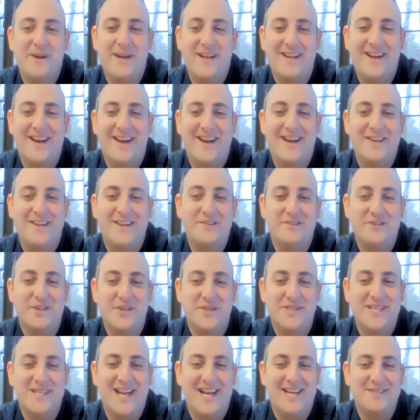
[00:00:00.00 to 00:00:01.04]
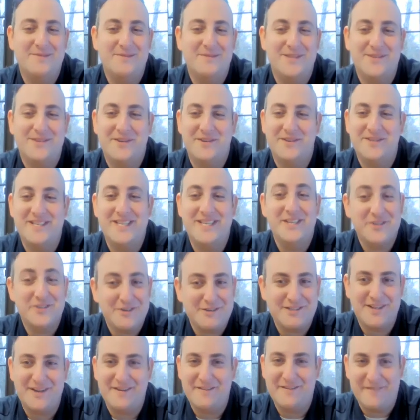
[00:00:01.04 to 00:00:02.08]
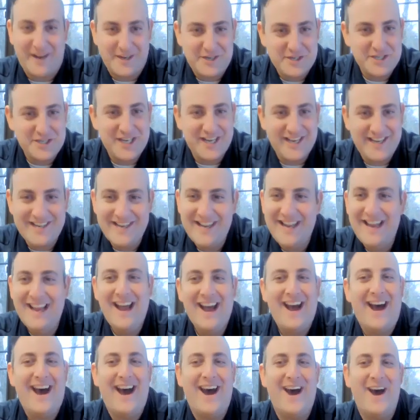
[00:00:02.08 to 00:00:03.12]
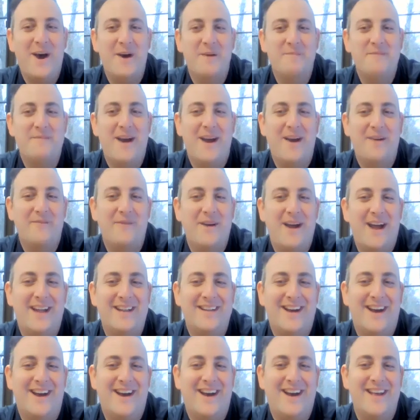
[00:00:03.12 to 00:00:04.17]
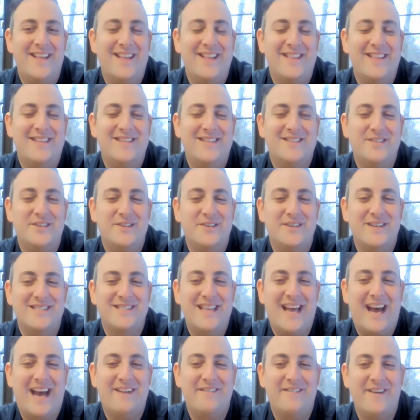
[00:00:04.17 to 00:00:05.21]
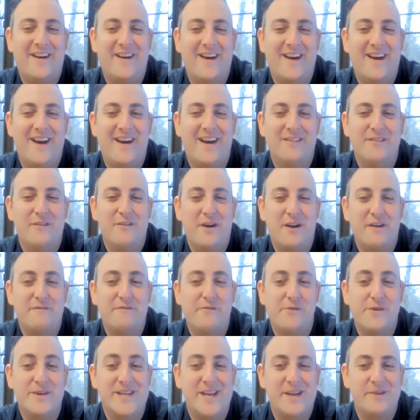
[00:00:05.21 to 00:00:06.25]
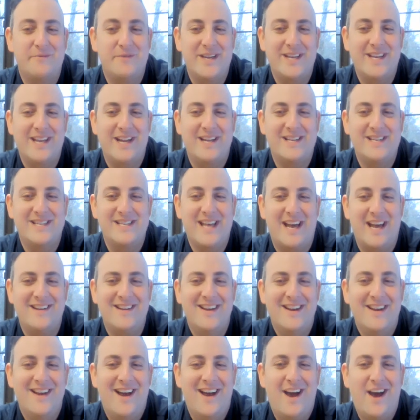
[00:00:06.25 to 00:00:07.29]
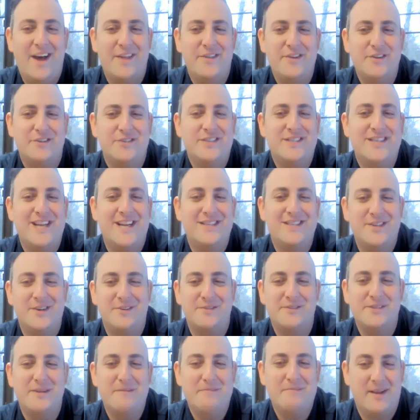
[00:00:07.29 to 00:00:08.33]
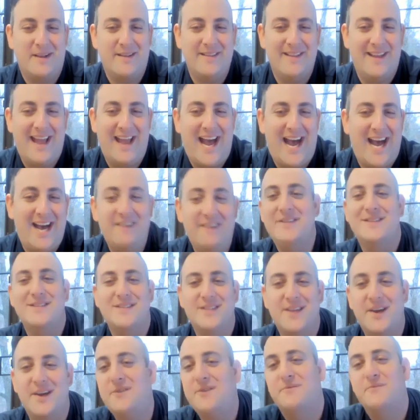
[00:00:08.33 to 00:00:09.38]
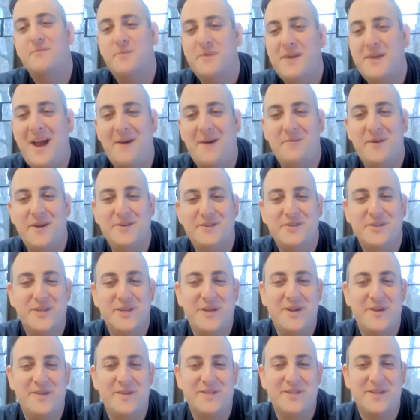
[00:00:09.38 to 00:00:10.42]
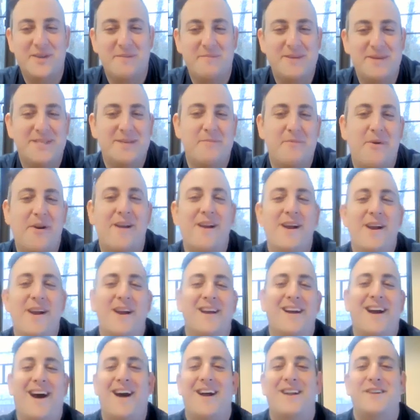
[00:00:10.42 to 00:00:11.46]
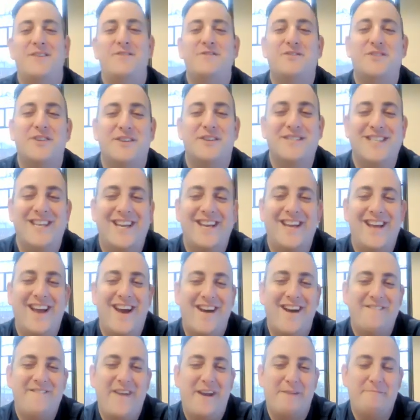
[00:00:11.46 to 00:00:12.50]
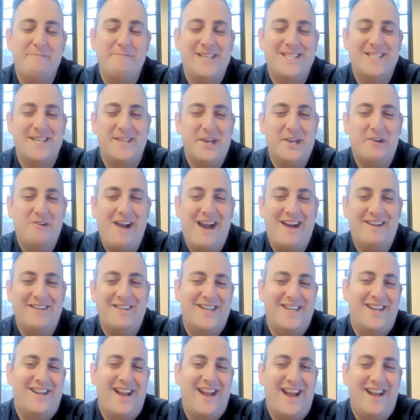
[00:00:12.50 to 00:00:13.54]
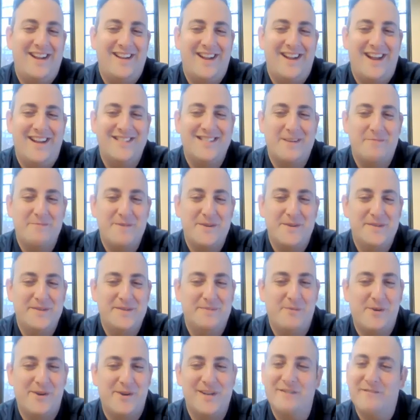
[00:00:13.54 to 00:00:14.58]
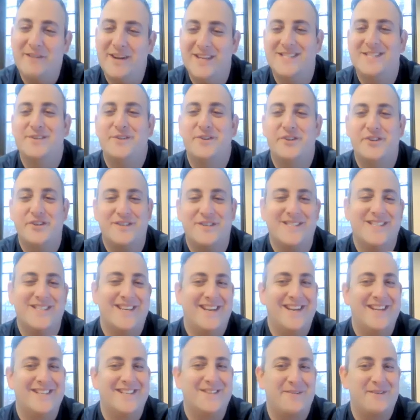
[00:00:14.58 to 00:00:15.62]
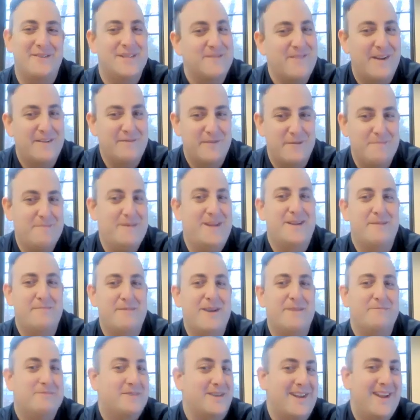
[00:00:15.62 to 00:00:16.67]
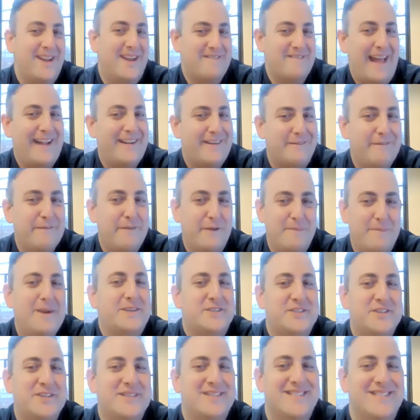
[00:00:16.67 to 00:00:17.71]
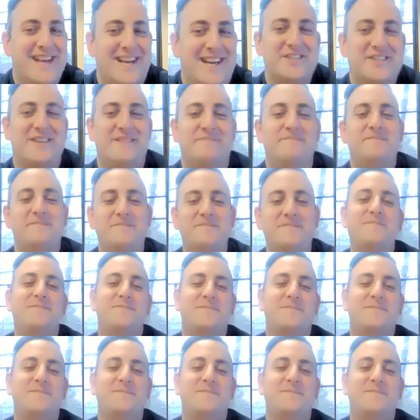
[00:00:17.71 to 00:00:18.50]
when New Jersey has what's called Teachers Convention, when students have a long 4-day weekend that other states don't typically have. And so, yeah, we usually know there's going to be some more New Jersey families in the crowd. And as someone who's born and raised in New Jersey, it's always fun for me to be able to give that information session.